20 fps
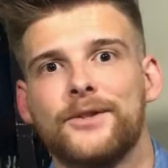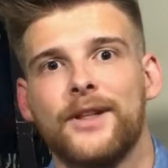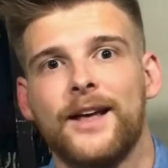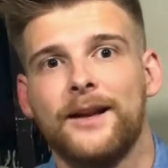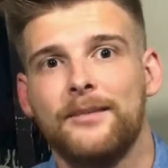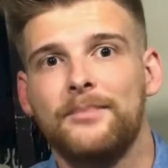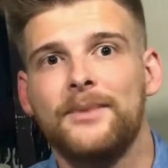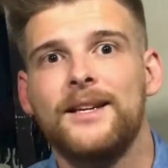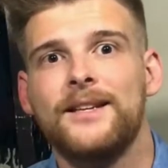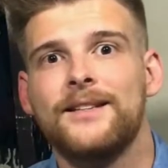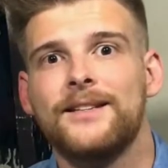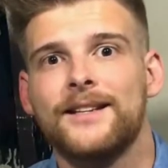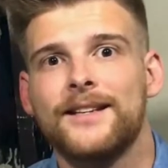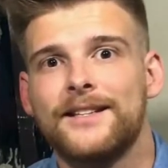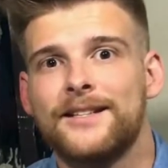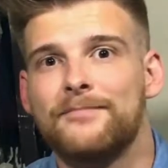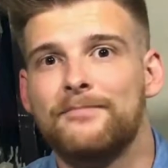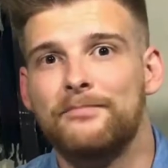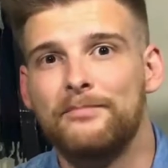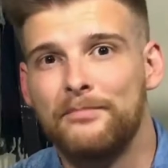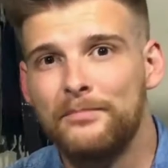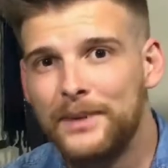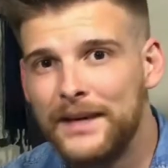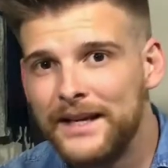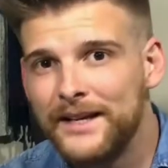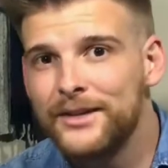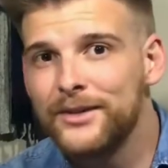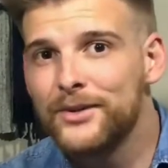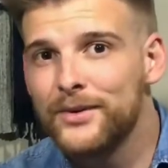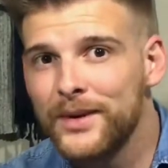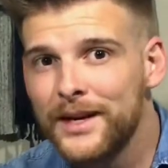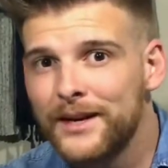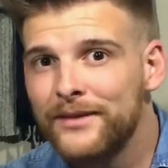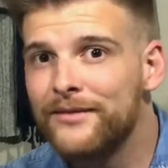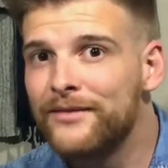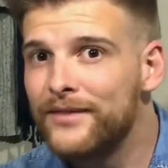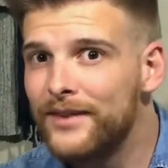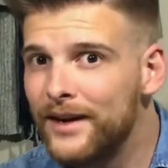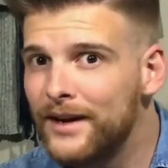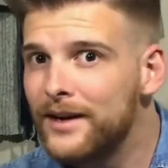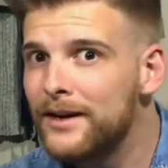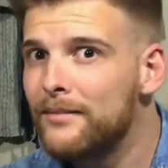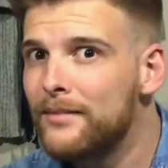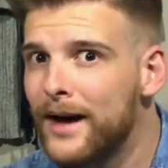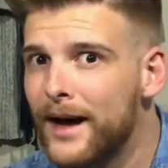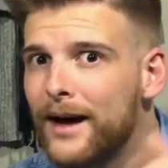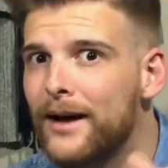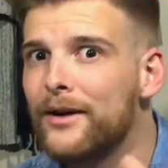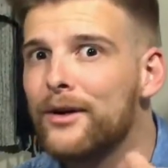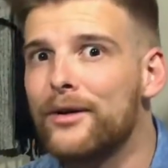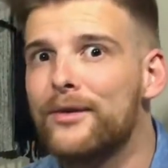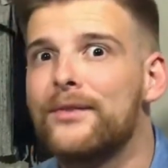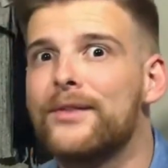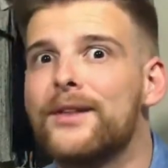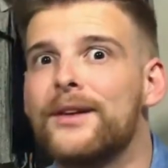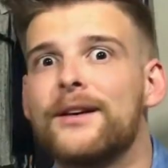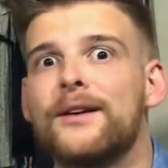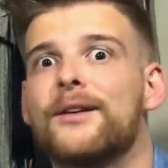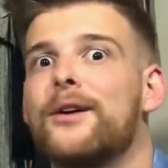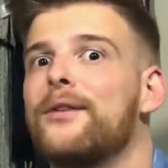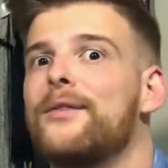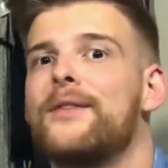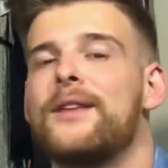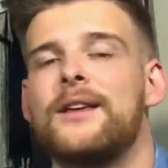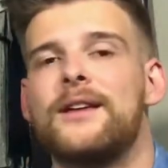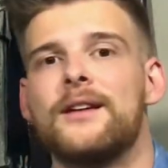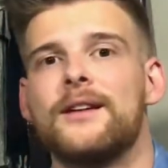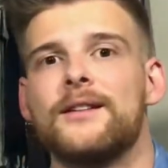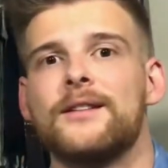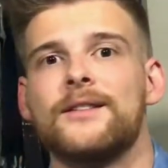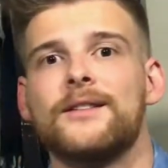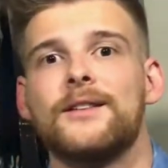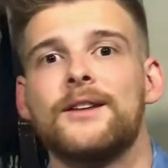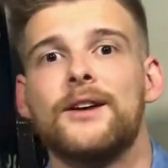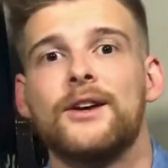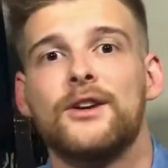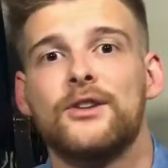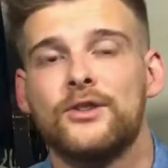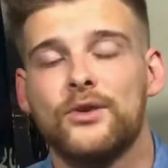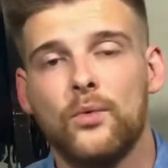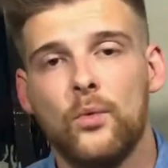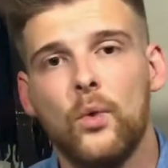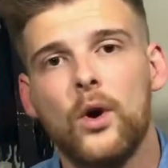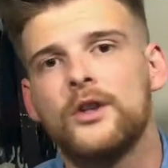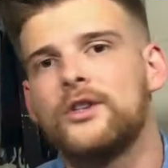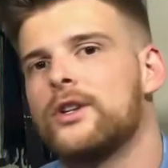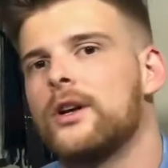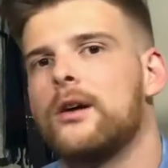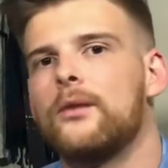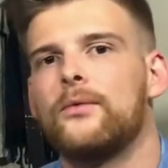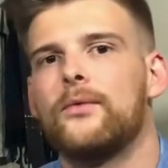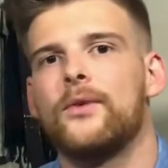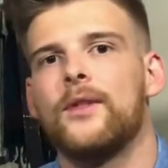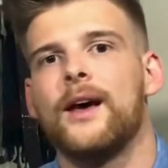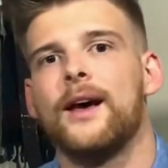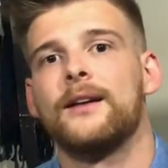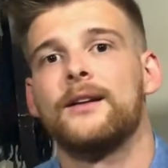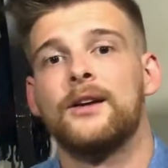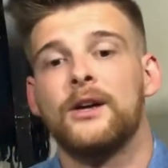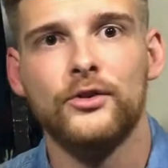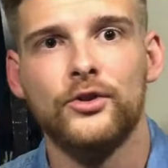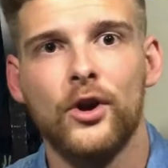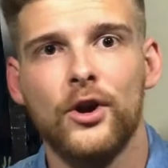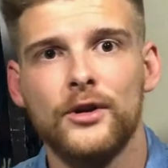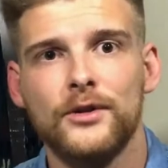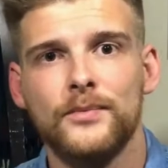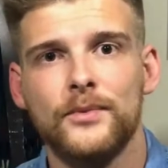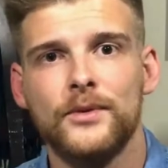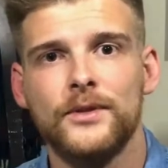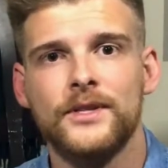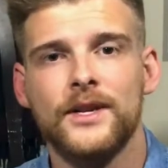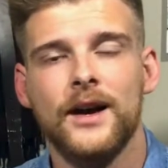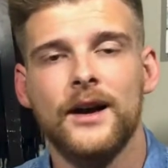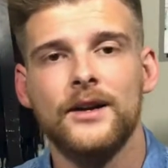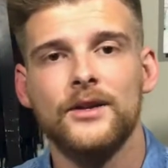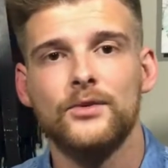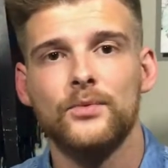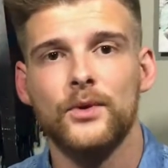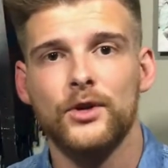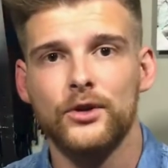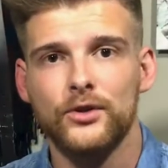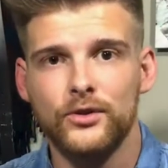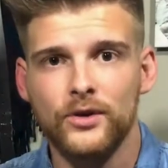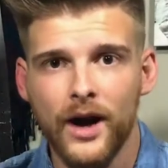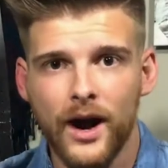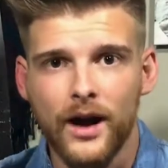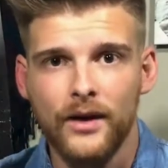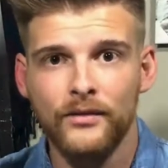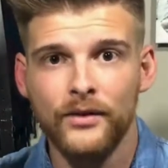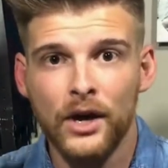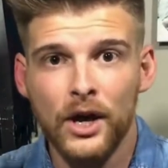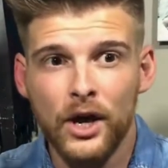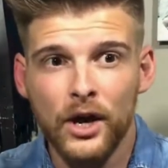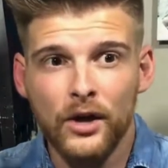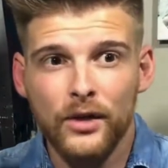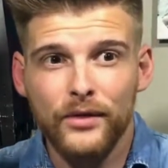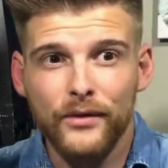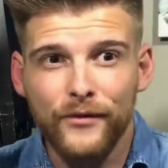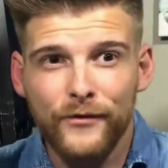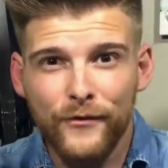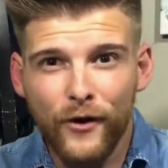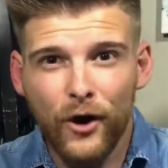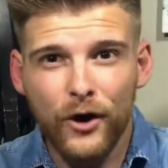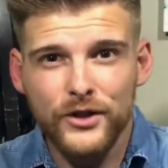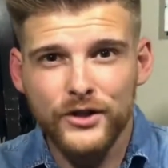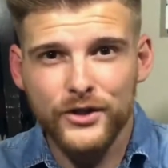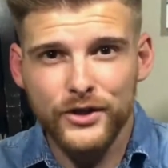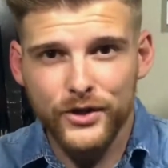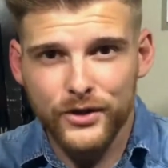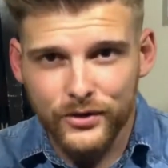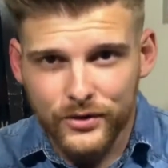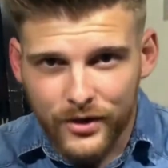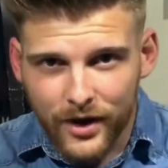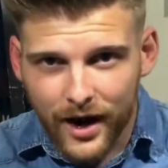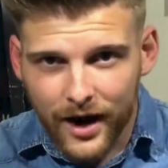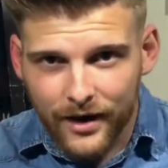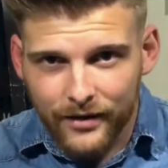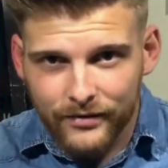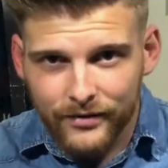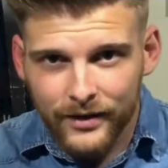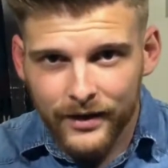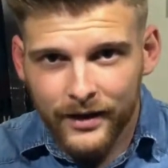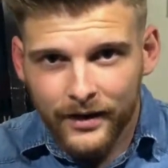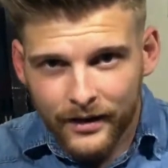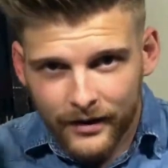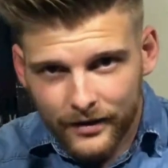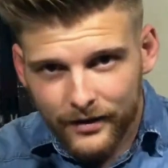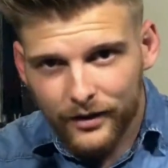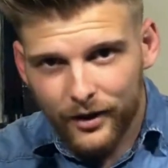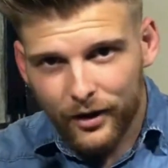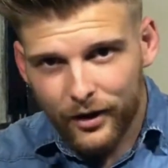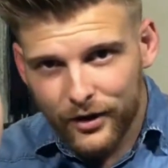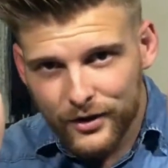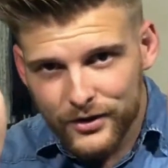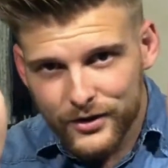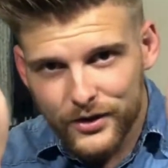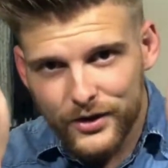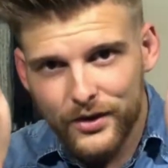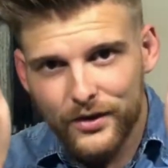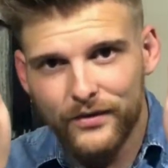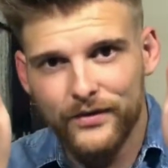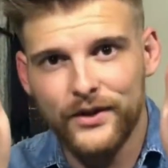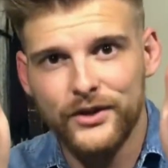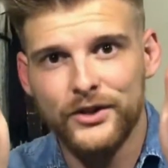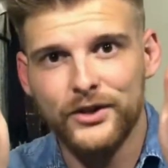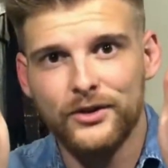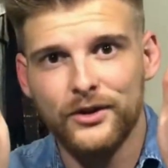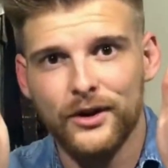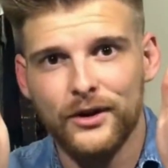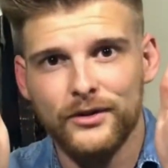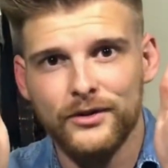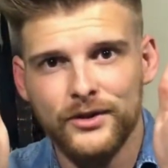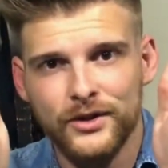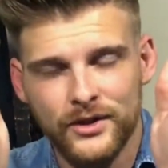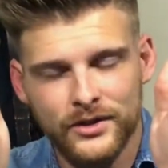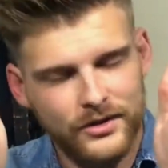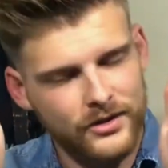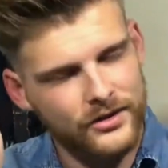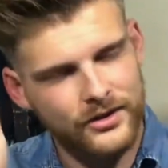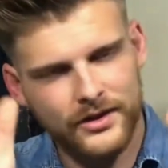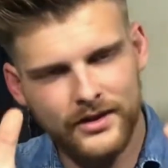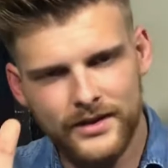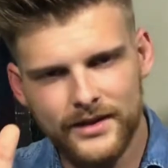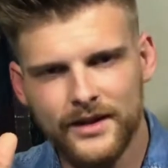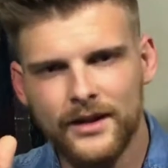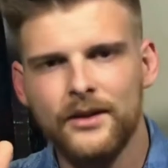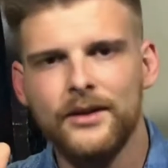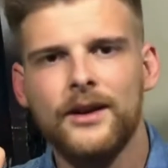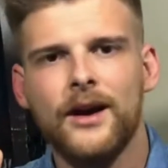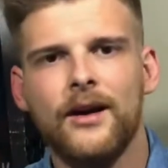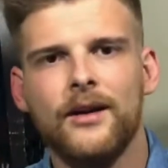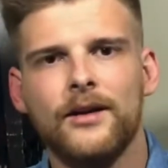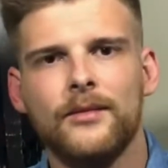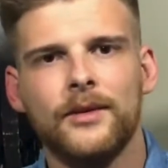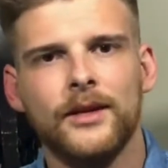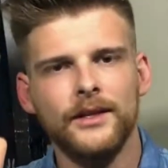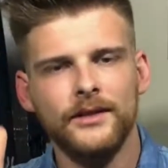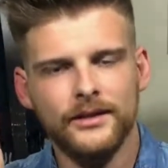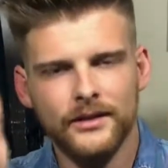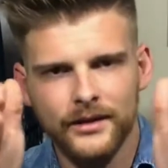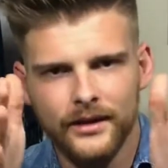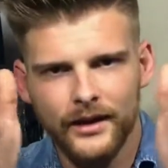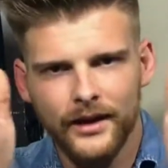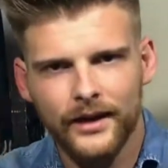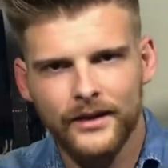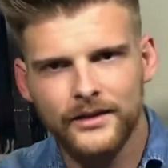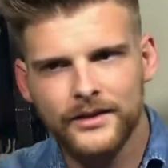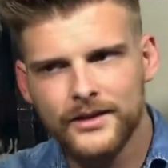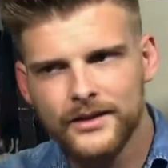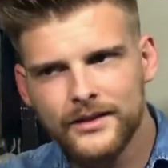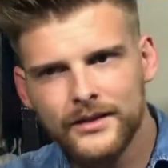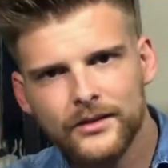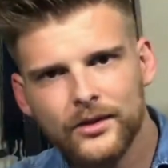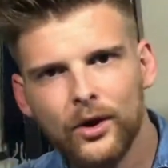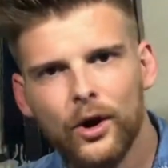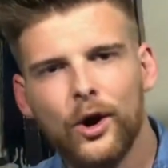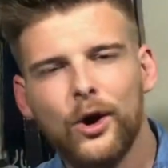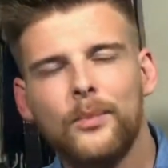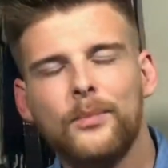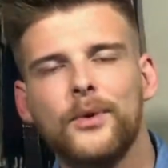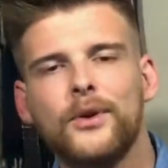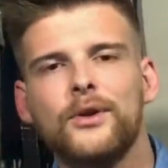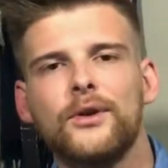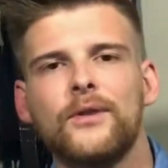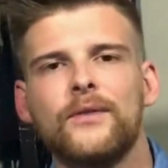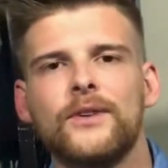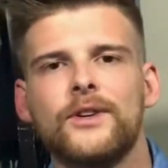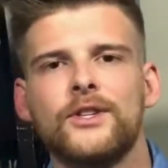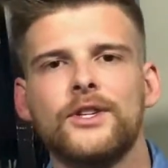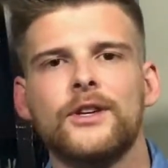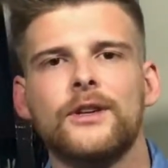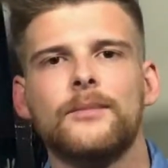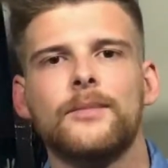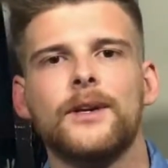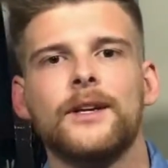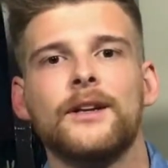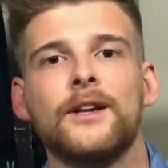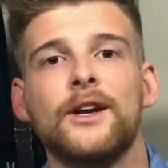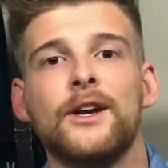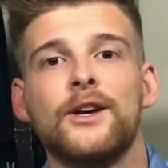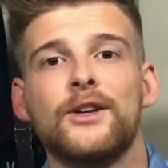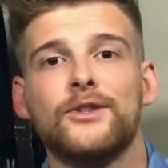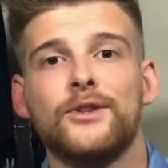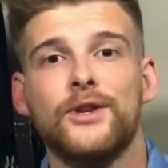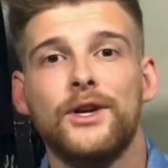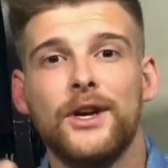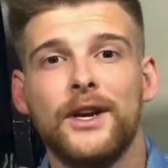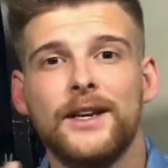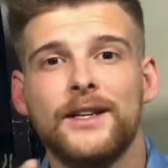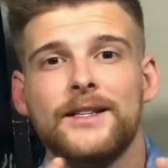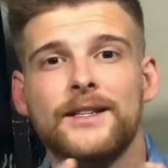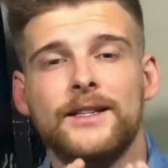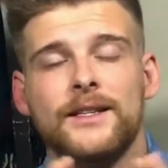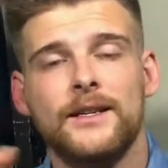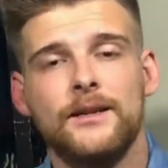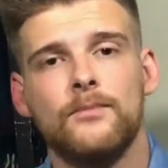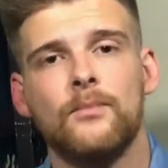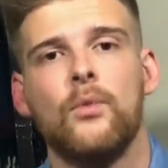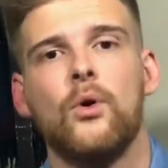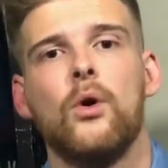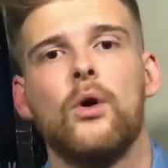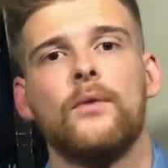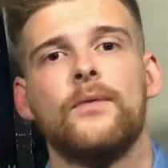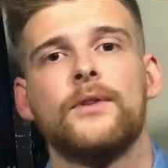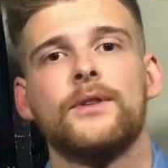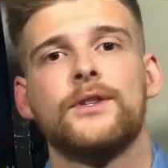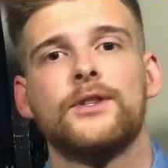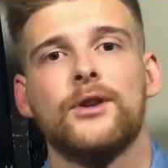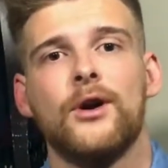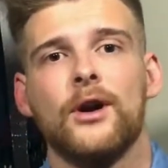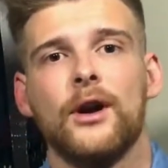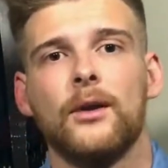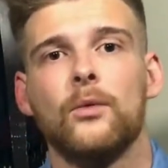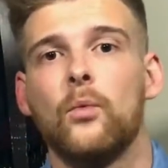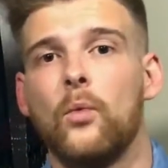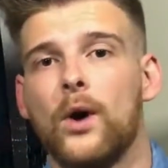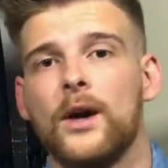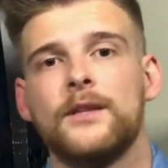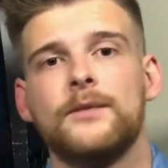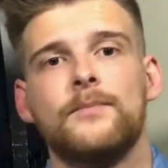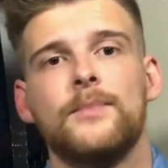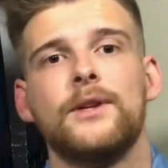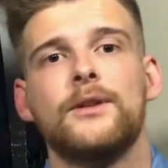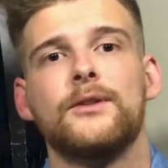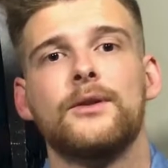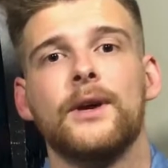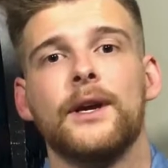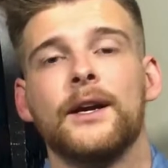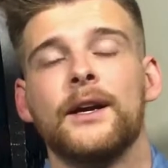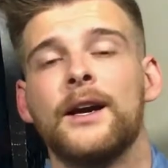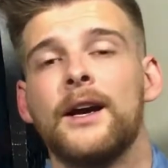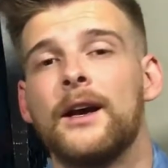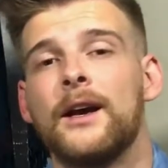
that means it's been doing very bad over the years. So watch out for that. In transport science, when you drive, the faster you drive, the closer your vision goes. So just slow down a bit and just open your vision a bit so you can see more of the stock and what's been doing.